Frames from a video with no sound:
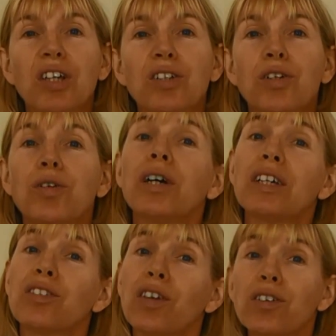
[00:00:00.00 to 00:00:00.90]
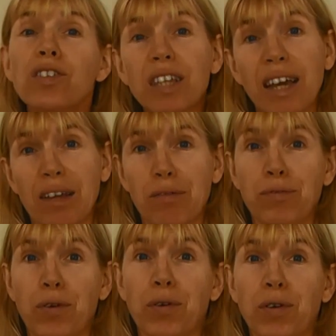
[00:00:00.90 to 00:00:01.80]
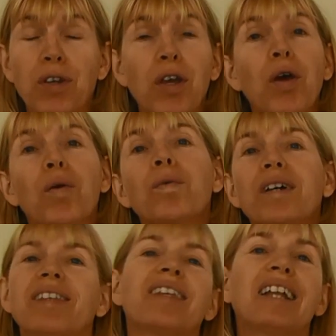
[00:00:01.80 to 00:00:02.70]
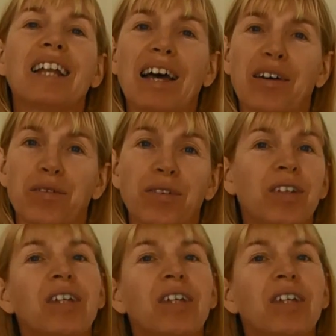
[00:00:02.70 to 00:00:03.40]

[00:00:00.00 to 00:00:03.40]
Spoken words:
to associate food with love,